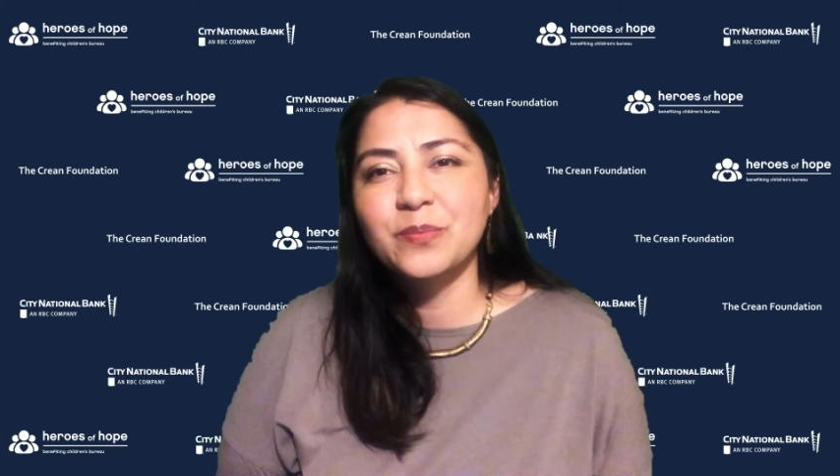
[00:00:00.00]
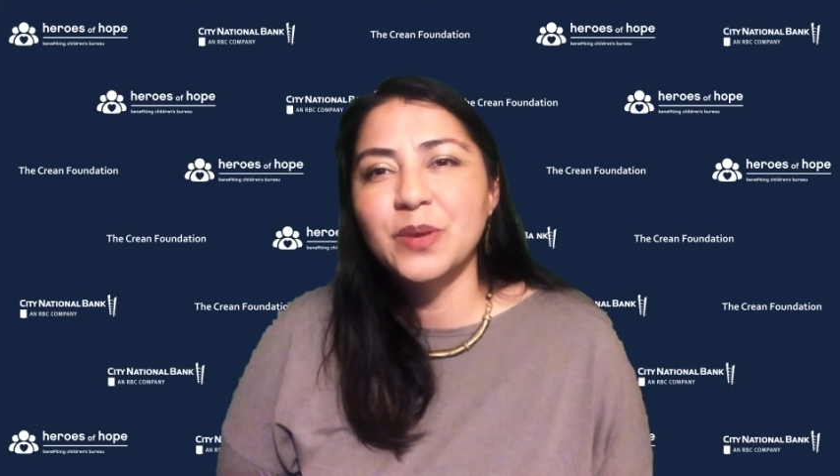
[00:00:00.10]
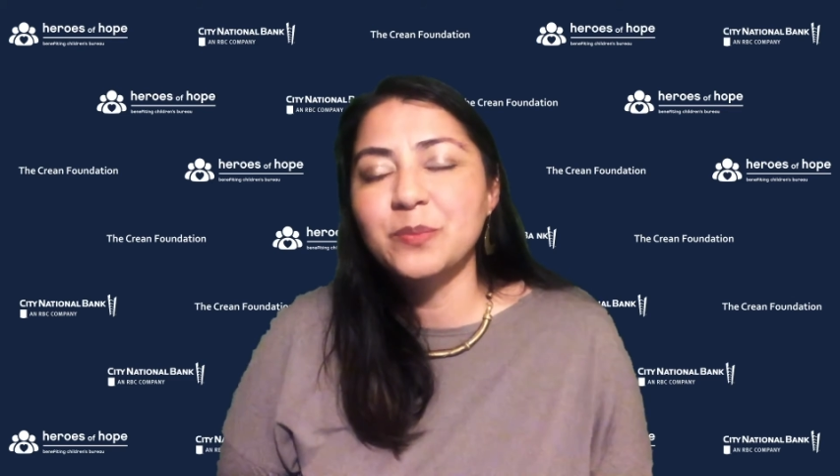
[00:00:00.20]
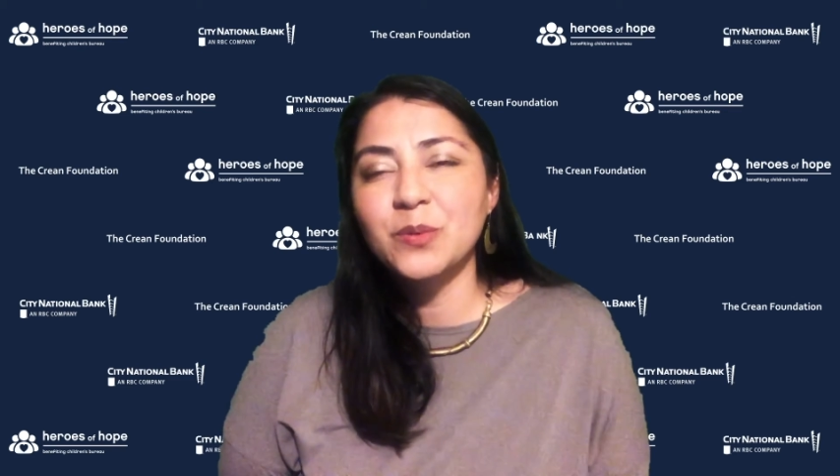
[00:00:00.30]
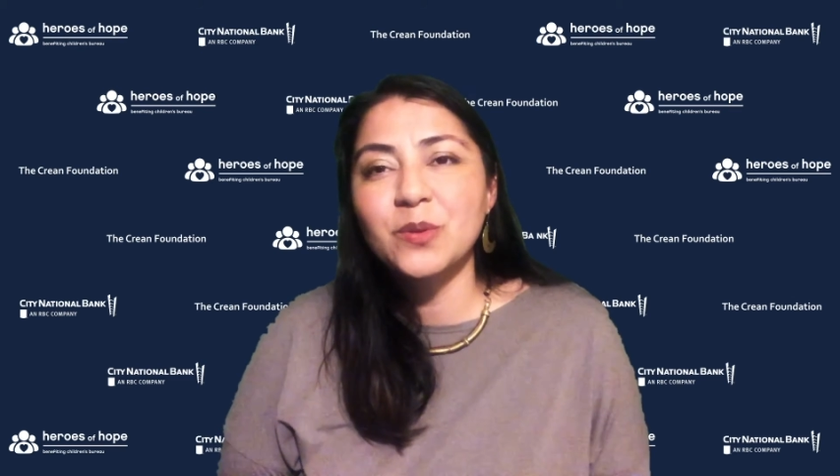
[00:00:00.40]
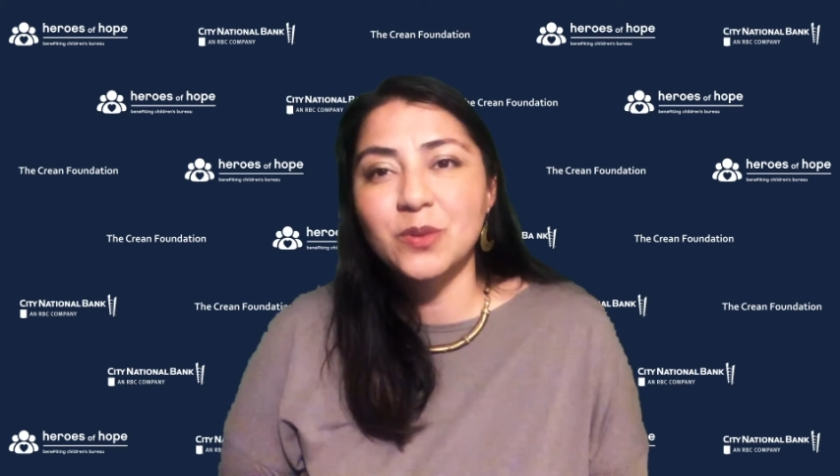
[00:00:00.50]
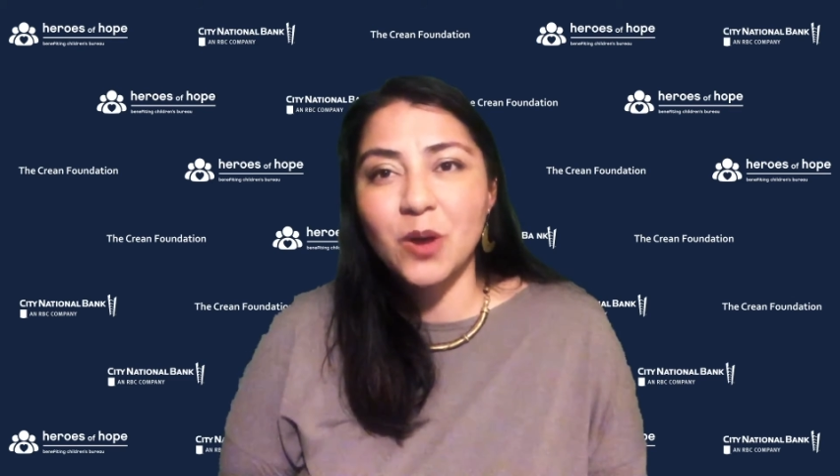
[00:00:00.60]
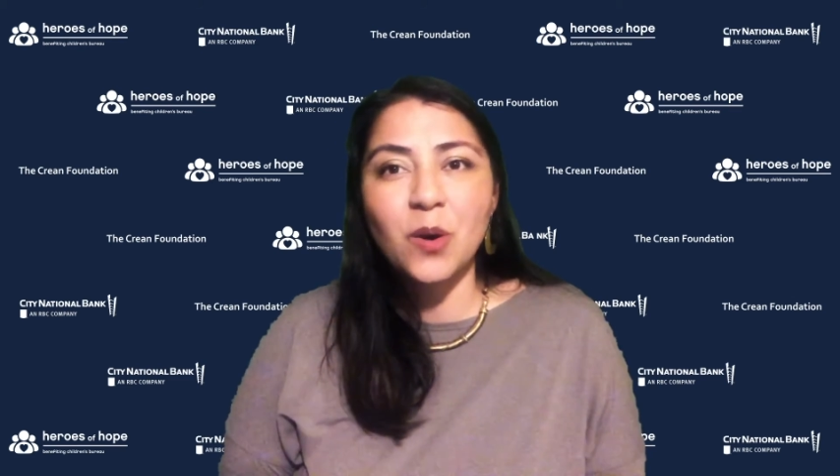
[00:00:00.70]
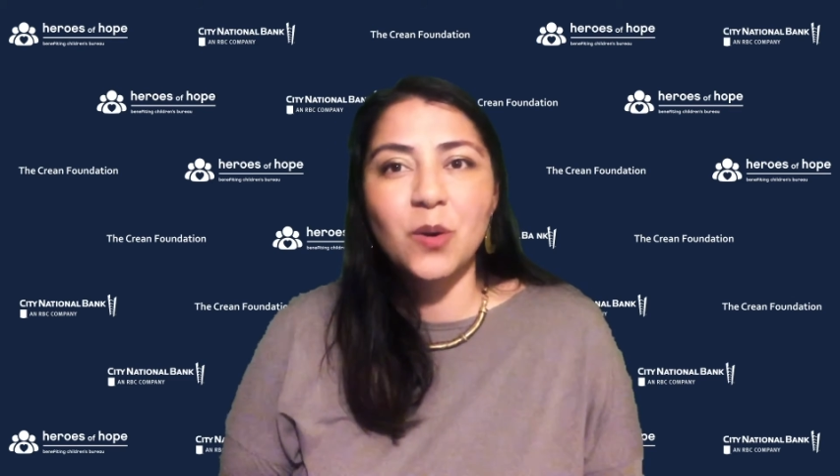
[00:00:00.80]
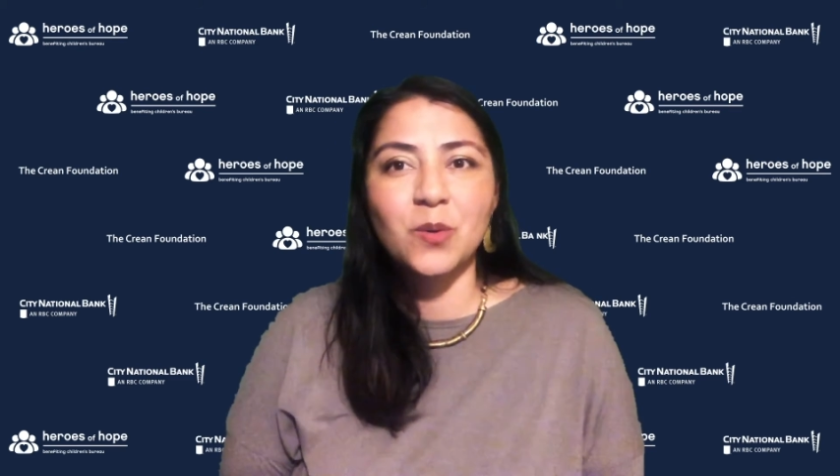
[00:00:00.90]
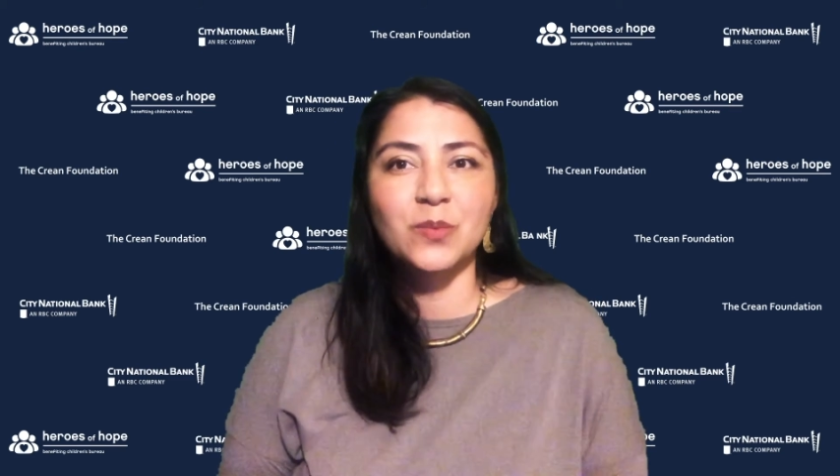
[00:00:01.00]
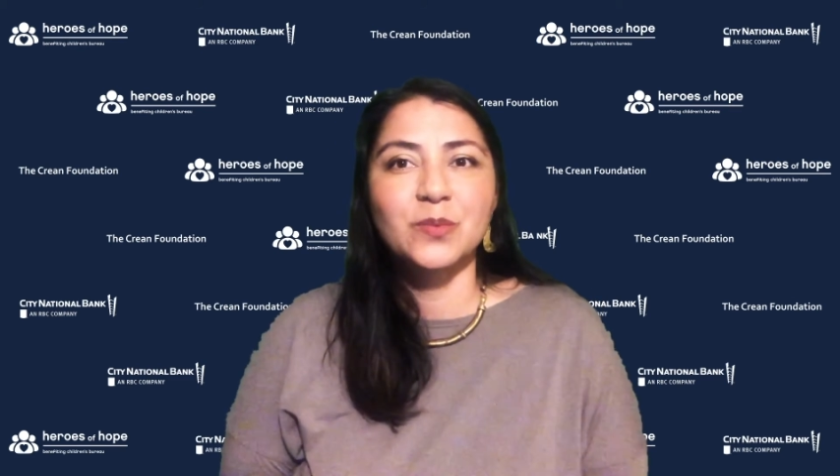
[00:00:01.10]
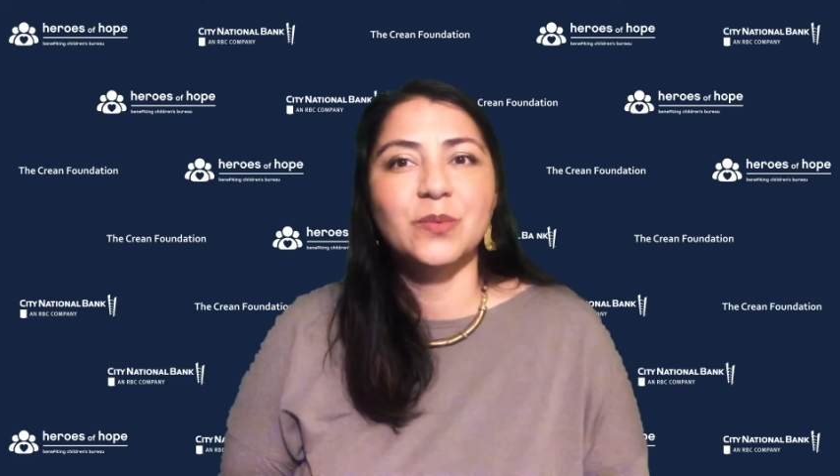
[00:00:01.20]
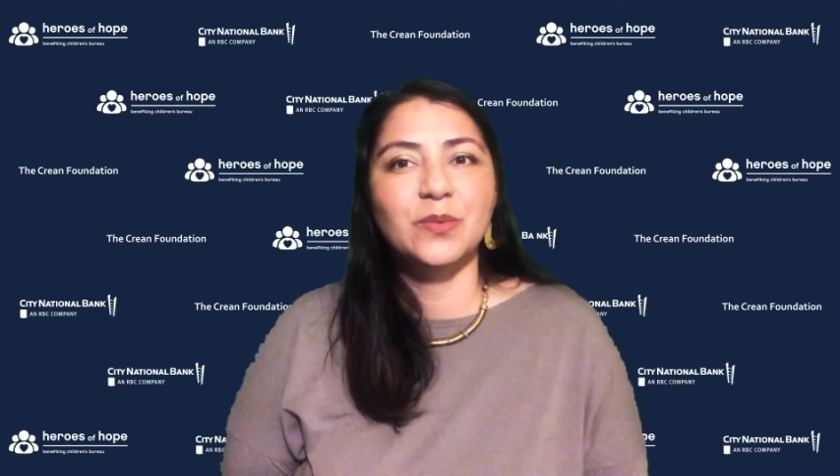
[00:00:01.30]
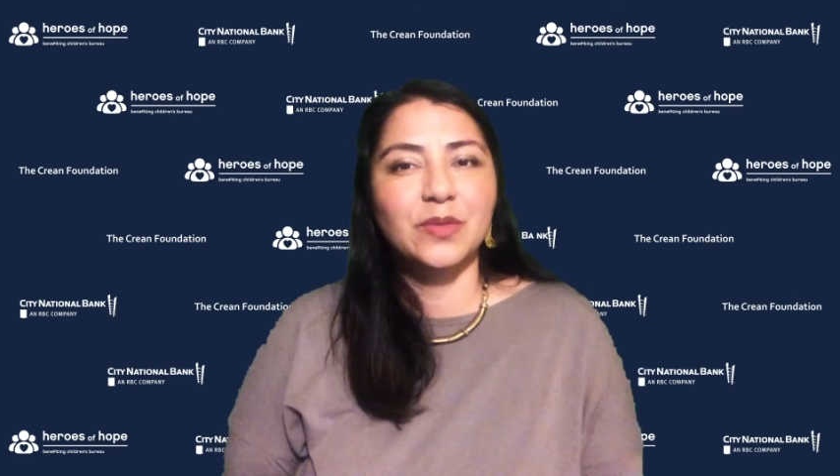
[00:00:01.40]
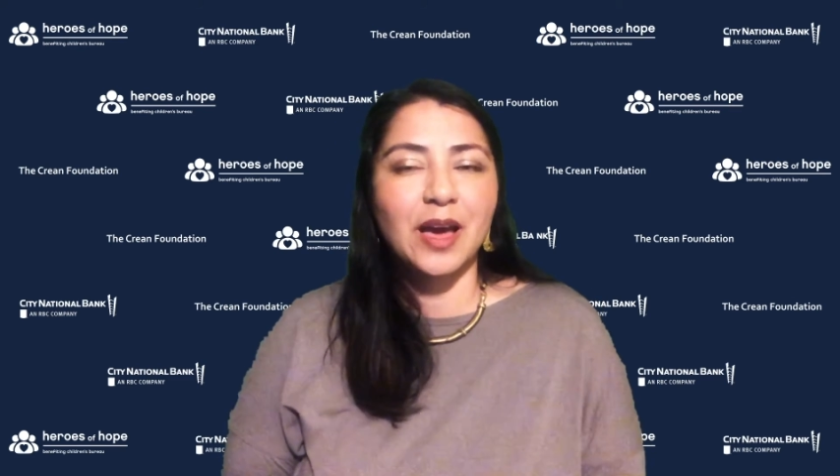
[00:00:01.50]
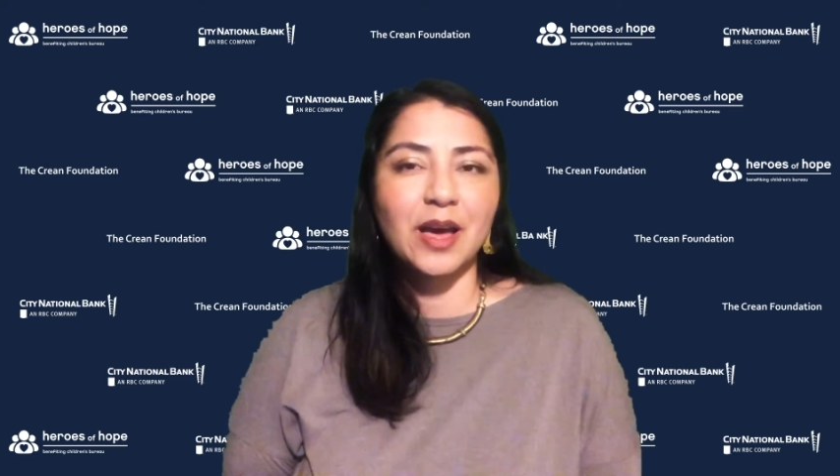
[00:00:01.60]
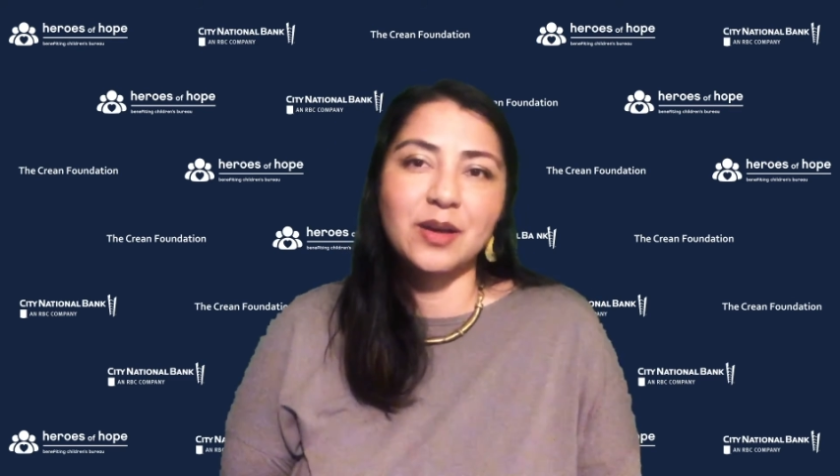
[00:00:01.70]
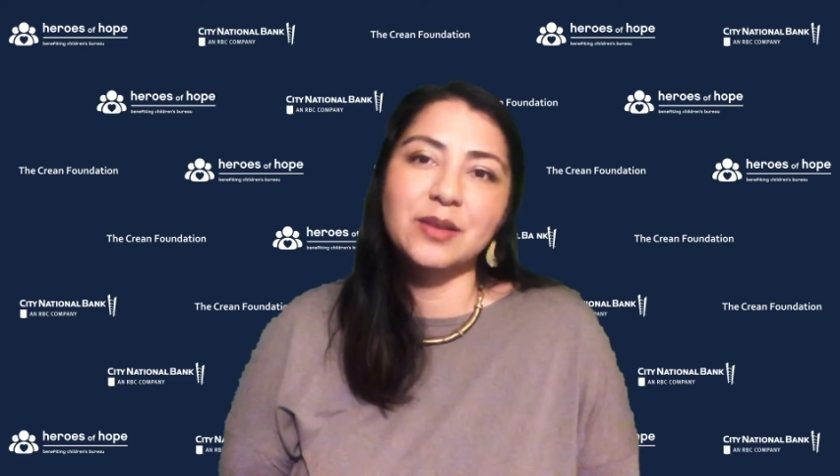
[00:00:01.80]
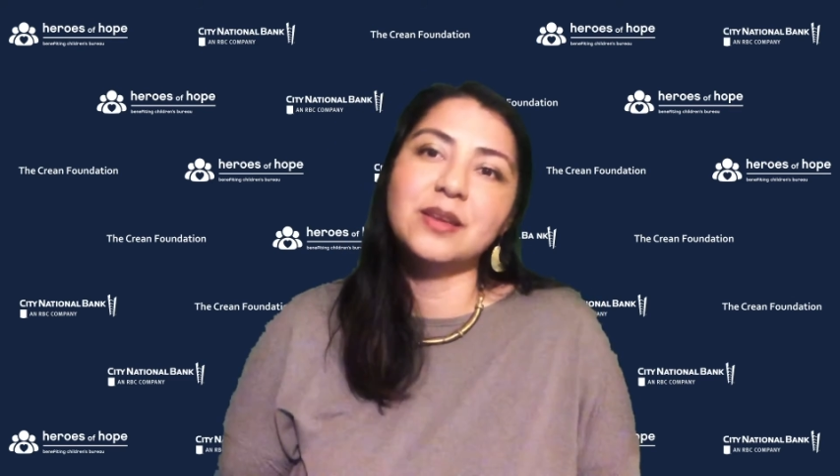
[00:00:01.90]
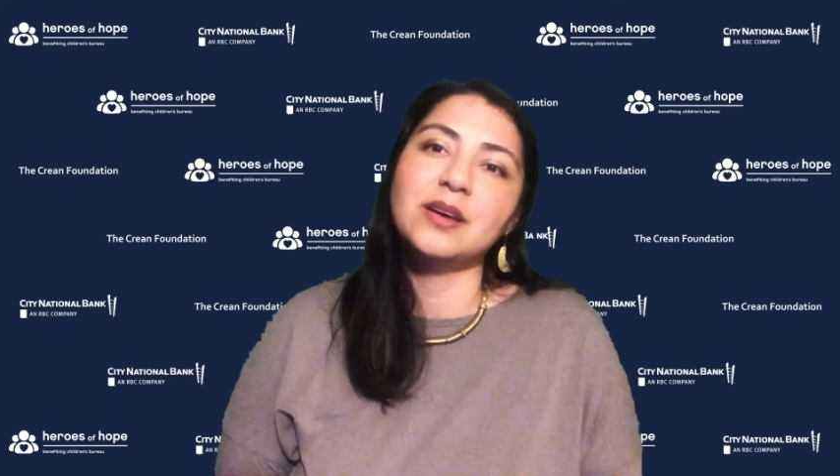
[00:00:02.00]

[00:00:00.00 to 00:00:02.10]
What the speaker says: people know that